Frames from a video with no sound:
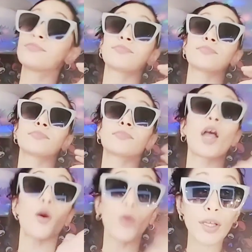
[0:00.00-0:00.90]

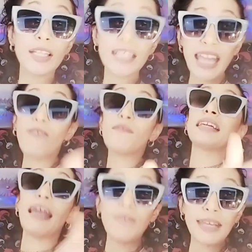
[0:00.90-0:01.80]
No, and oh, uh, give him,
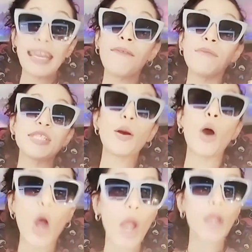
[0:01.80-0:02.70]
give him, give him
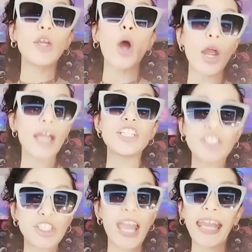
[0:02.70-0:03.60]
some orange
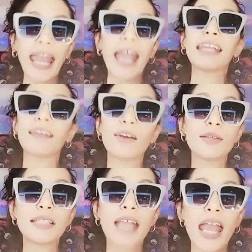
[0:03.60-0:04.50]
chicken. You know what I'm
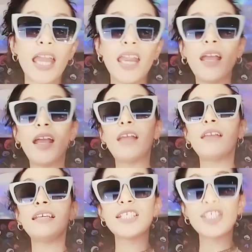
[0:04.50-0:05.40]
saying?
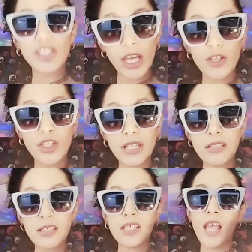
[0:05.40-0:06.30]
These
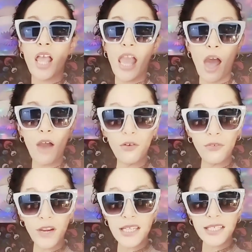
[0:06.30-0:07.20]
children's over
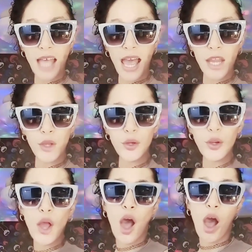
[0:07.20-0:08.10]
entitled.
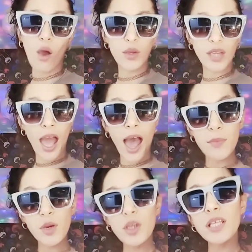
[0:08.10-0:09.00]
Oh yeah, I'm
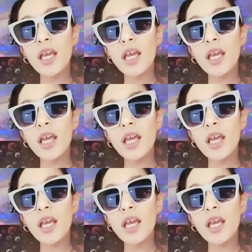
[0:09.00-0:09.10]
going to,